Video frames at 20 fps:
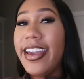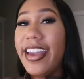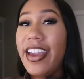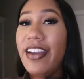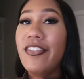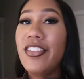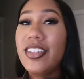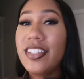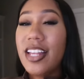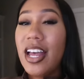
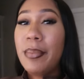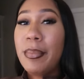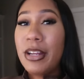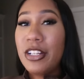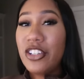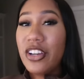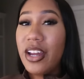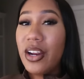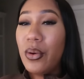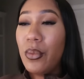Every time I
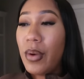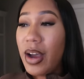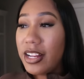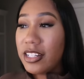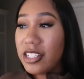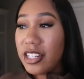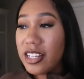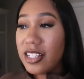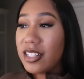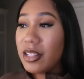try to
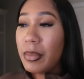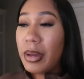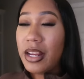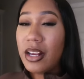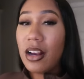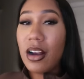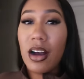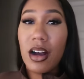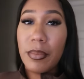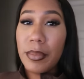watch it, somebody
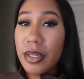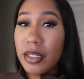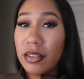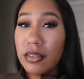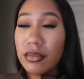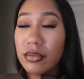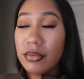call me.